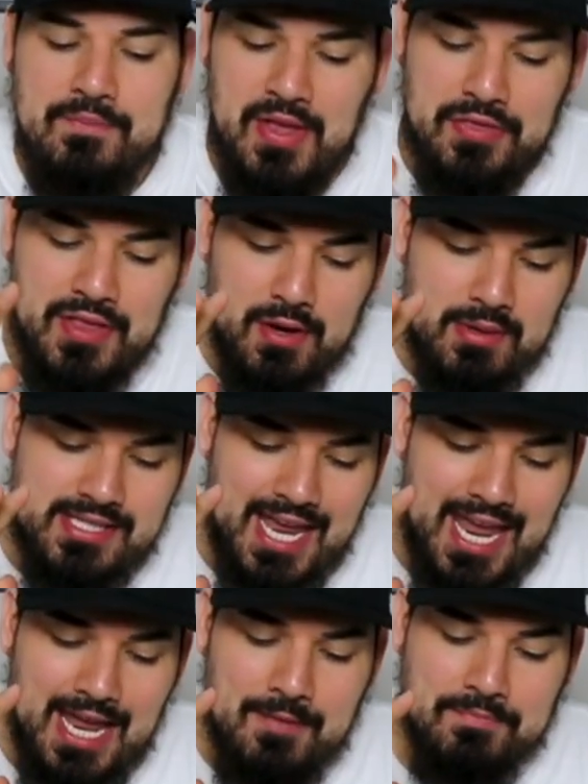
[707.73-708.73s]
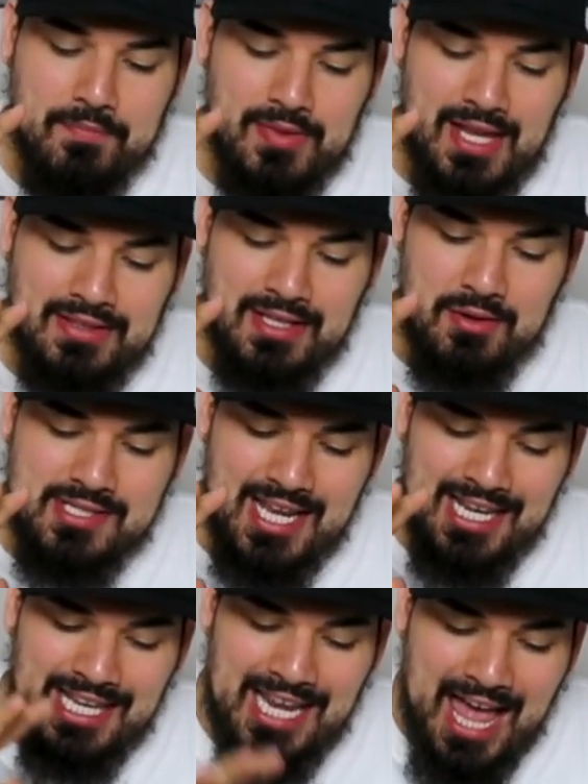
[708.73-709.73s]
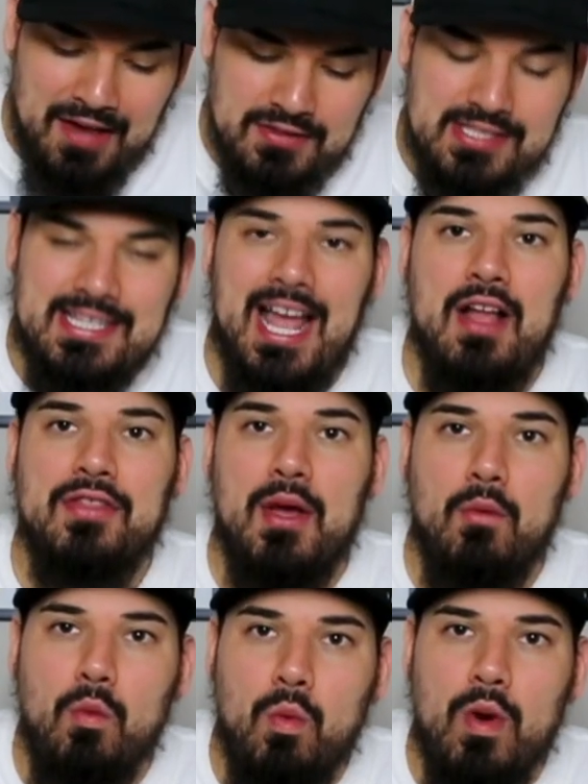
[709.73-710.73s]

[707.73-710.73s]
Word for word: then there is a lifestyle that